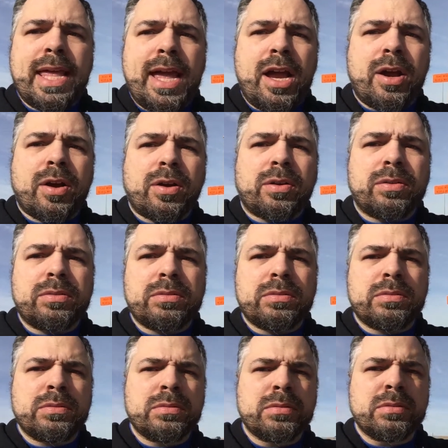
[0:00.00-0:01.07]
there.
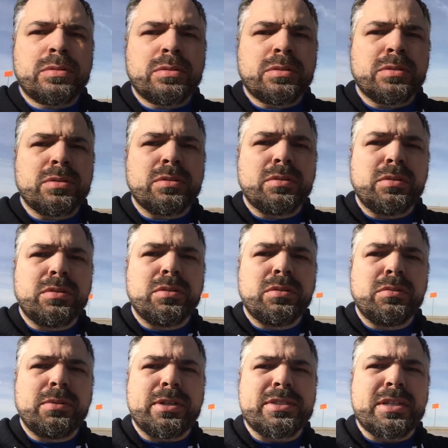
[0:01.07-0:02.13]

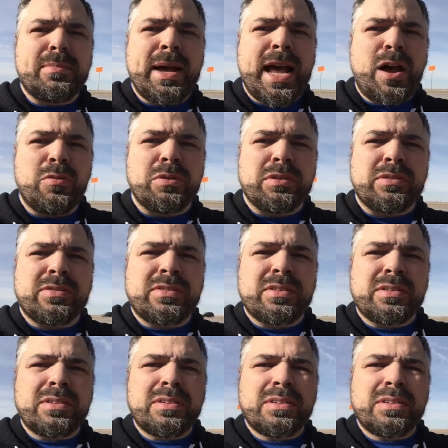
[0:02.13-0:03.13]
Where's the mountains?